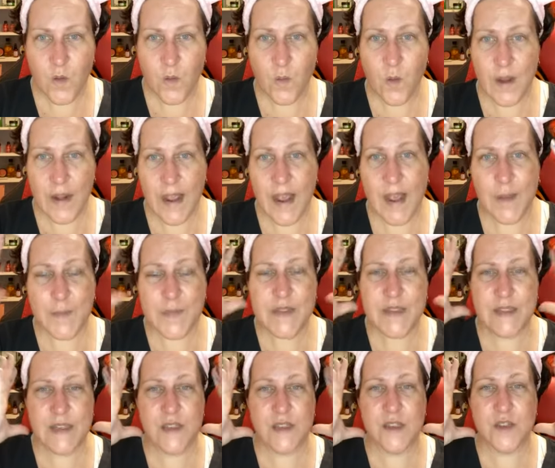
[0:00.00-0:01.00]
what
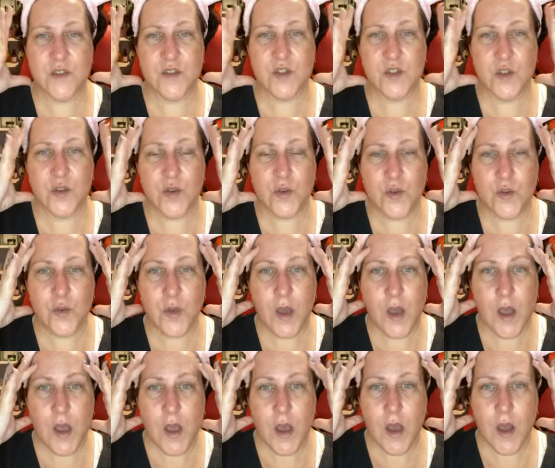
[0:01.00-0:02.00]
happens is you
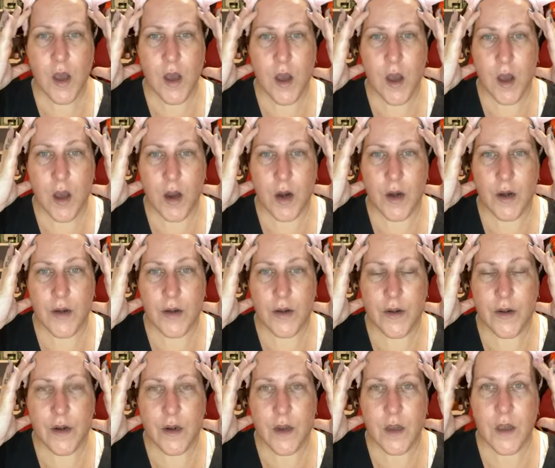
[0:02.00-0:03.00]

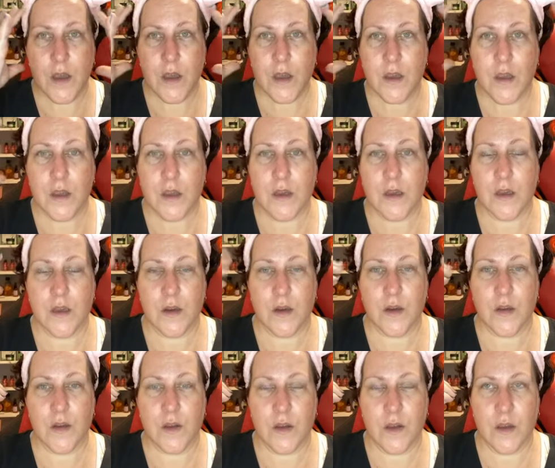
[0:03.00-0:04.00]
are
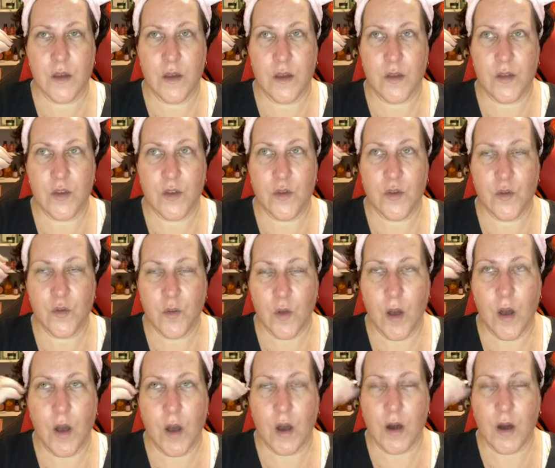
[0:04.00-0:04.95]
oh